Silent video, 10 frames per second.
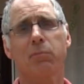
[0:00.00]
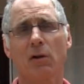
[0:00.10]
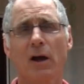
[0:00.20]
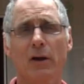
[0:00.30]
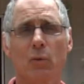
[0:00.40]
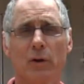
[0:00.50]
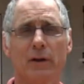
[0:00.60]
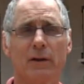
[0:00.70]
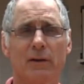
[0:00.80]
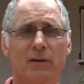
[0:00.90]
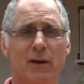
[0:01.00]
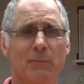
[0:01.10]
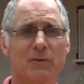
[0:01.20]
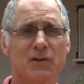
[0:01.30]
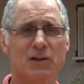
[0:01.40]
and the plywood and the
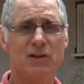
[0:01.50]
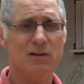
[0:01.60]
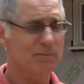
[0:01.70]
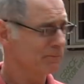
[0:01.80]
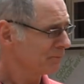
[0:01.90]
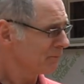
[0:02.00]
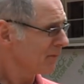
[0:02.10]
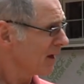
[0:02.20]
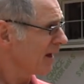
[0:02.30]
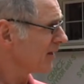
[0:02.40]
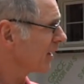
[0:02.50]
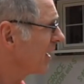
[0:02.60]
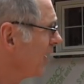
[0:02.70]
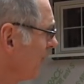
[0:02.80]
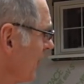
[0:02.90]
type of system, and the
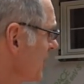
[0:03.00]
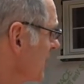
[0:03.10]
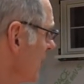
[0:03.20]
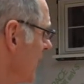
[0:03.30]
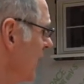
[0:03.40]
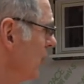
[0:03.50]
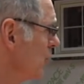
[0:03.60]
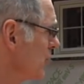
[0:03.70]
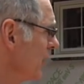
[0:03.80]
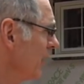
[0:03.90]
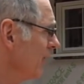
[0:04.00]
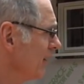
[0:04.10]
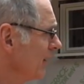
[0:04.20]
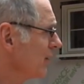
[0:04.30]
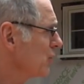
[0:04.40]
coverings that we use on
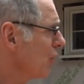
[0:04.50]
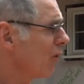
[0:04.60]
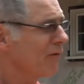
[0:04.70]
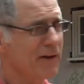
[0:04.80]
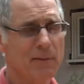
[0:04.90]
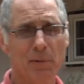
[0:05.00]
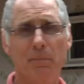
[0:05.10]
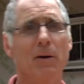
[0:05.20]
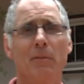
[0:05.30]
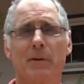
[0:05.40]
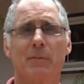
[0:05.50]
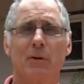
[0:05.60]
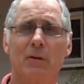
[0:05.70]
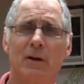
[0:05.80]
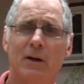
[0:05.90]
everything is all vapor
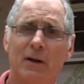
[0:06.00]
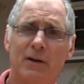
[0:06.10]
permeable.